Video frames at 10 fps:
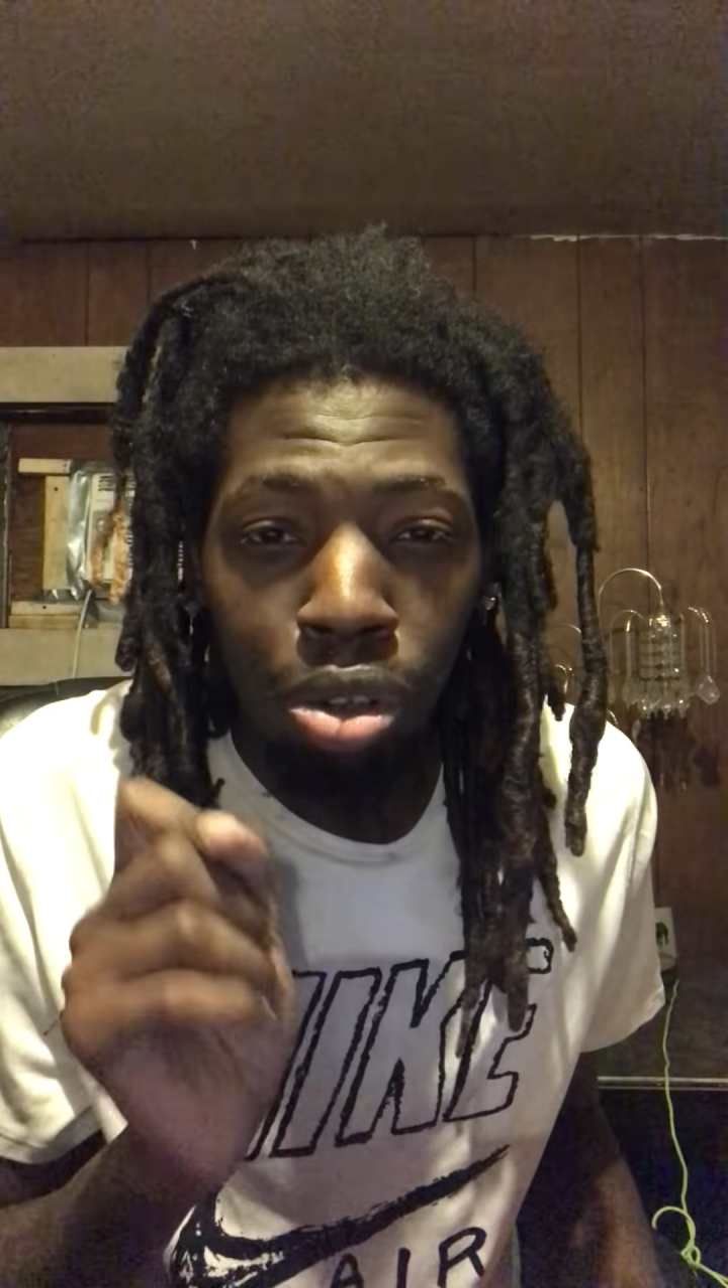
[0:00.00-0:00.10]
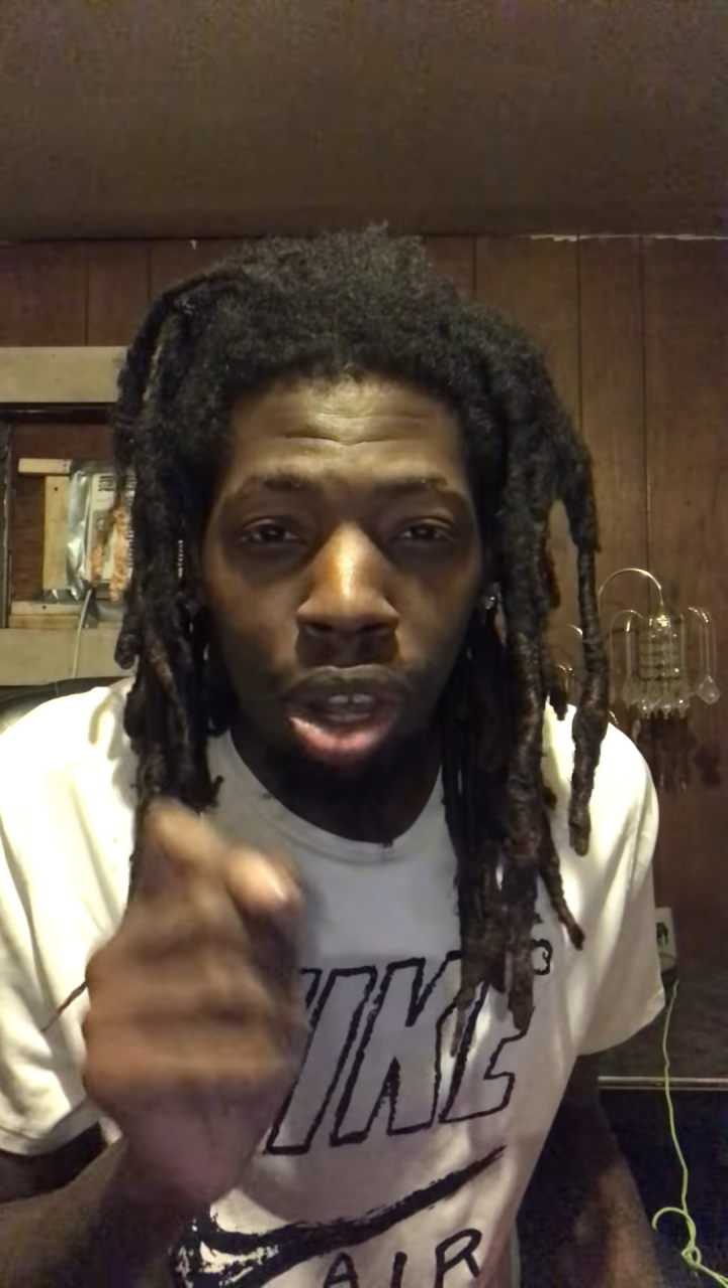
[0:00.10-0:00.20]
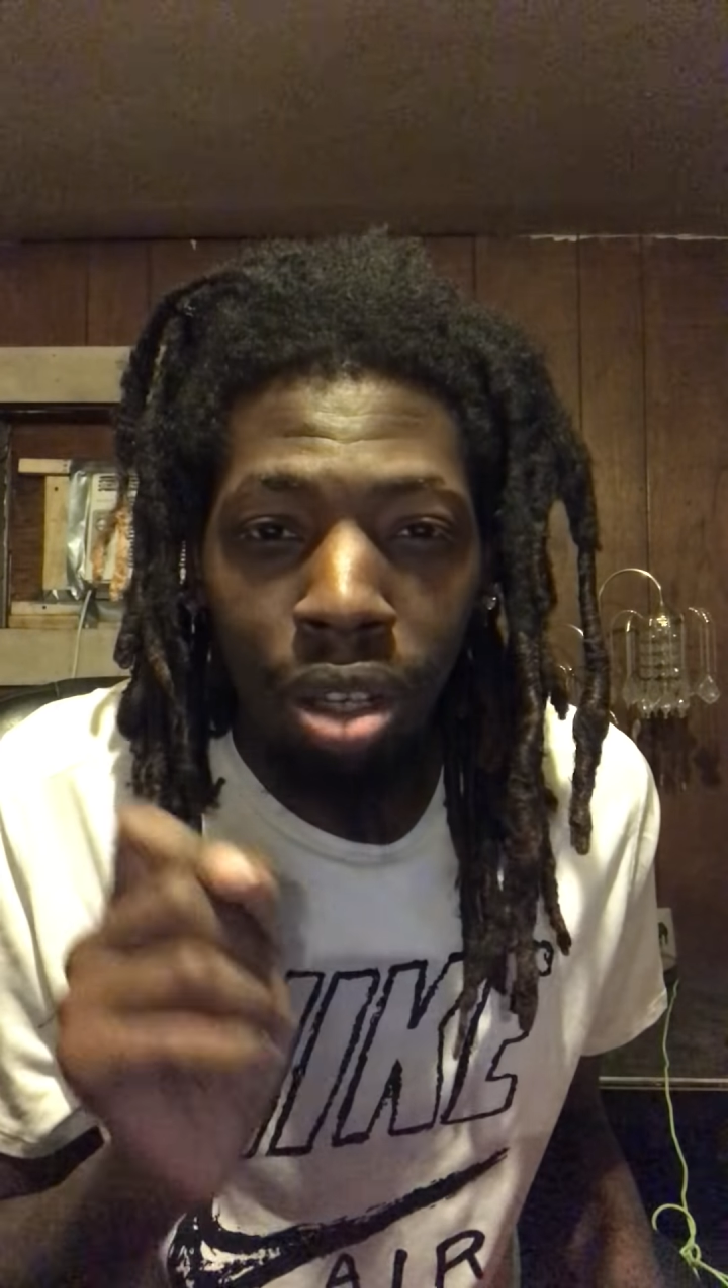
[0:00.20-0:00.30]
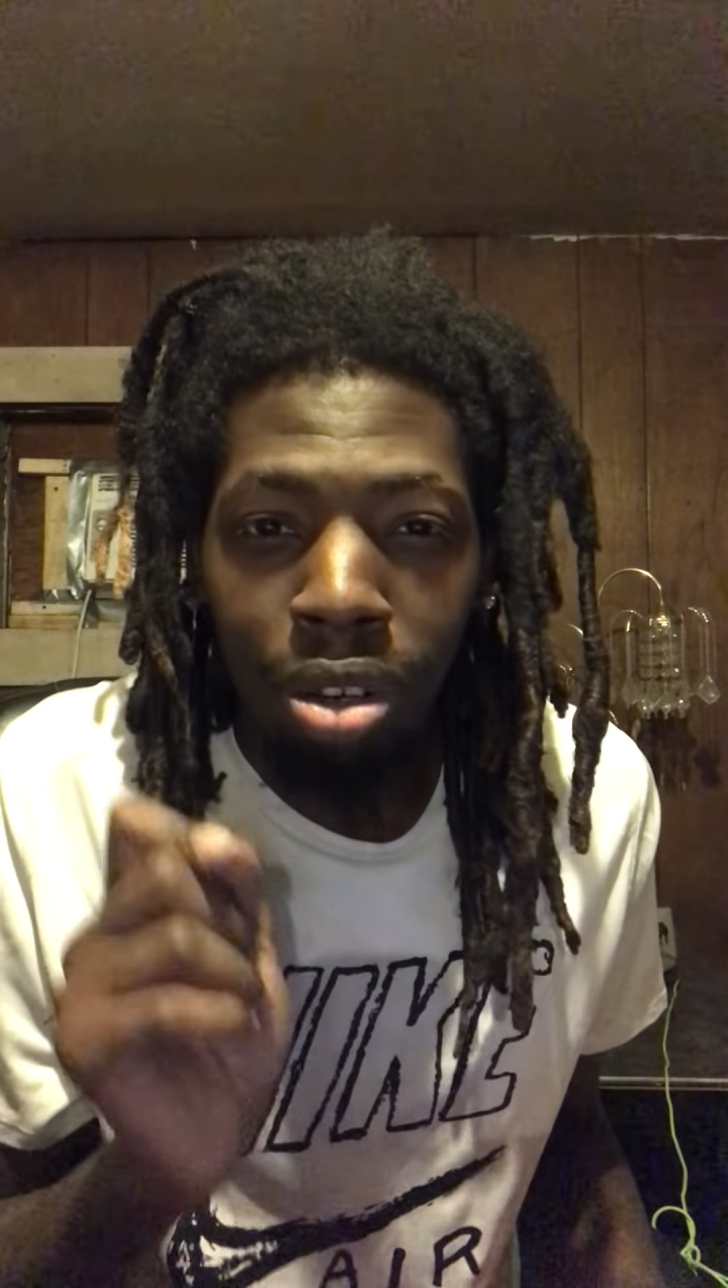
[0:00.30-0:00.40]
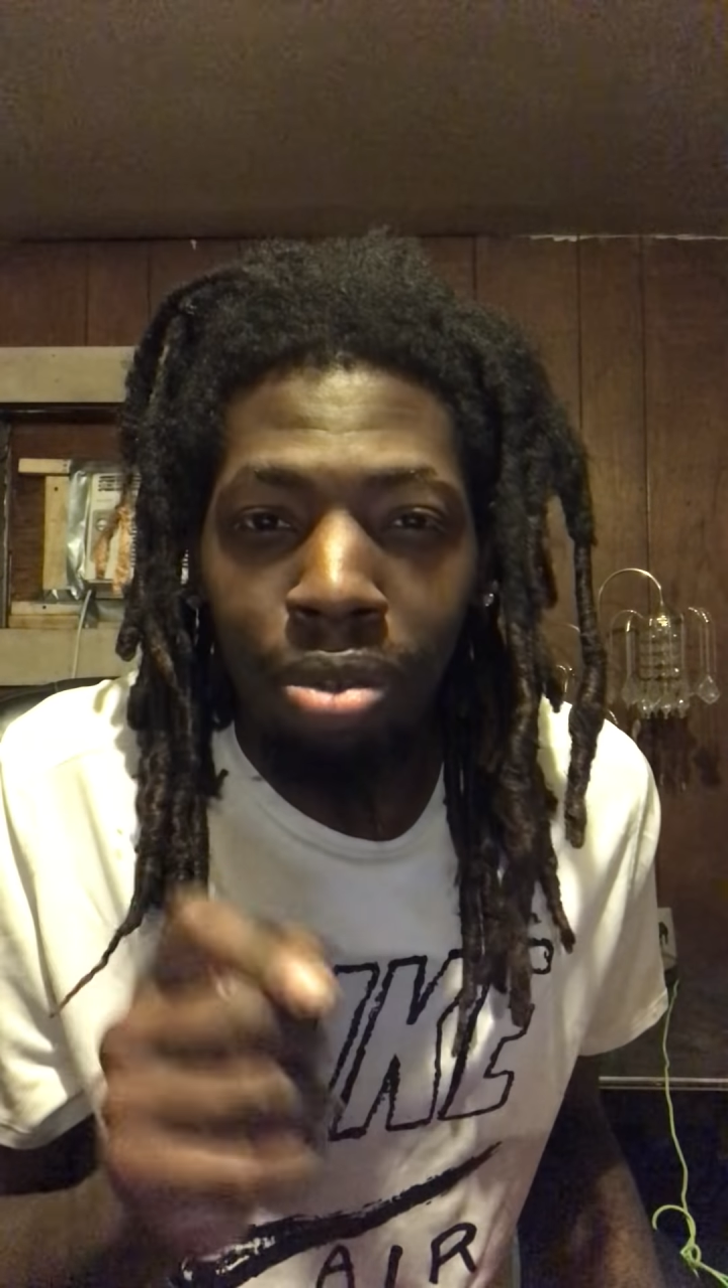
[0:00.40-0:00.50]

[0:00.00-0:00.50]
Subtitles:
talk to the